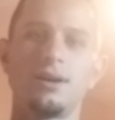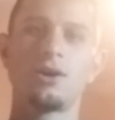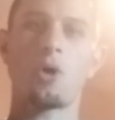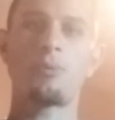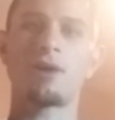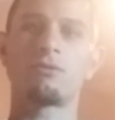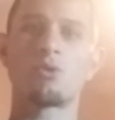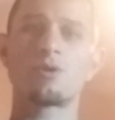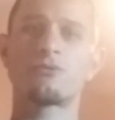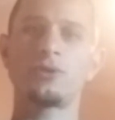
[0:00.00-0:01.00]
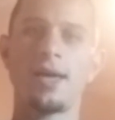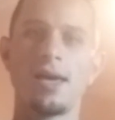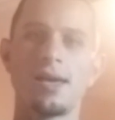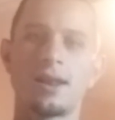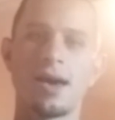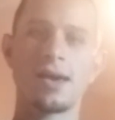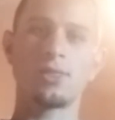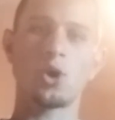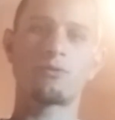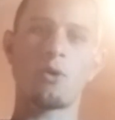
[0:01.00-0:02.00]
Hope you have a wonderful day, and I
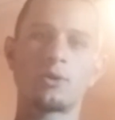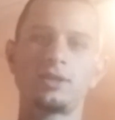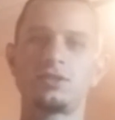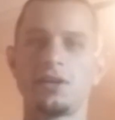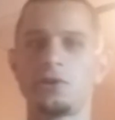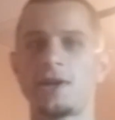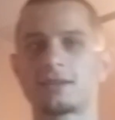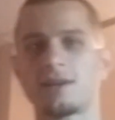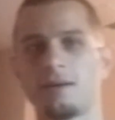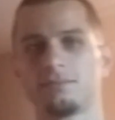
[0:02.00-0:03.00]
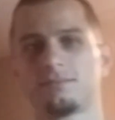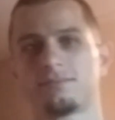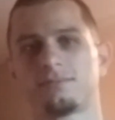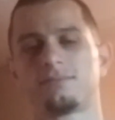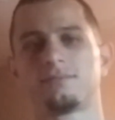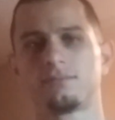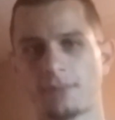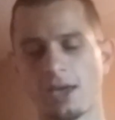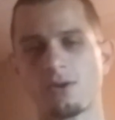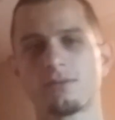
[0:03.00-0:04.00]
look forward to seeing you next time.
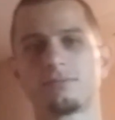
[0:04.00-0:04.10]
Thank you.